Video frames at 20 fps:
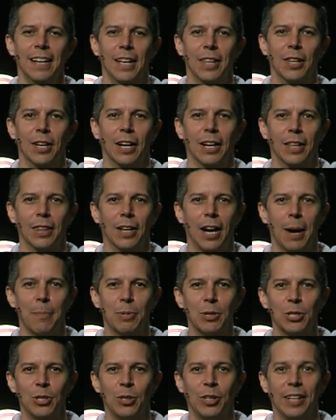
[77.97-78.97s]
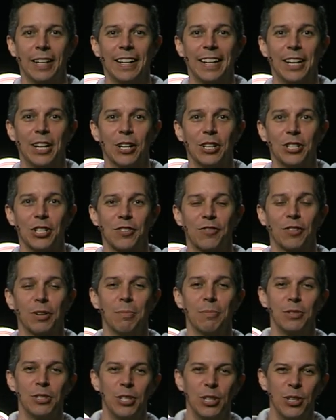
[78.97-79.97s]
the opportunity to hear just
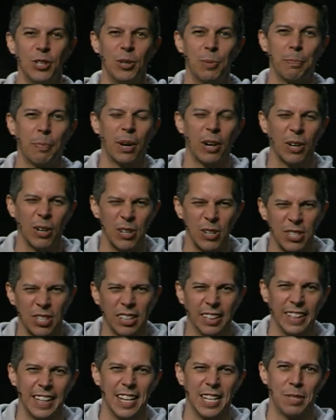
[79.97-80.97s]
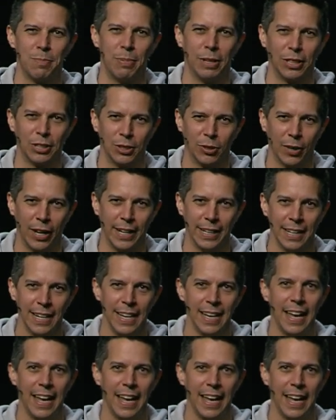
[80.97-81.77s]
from you personally has been great.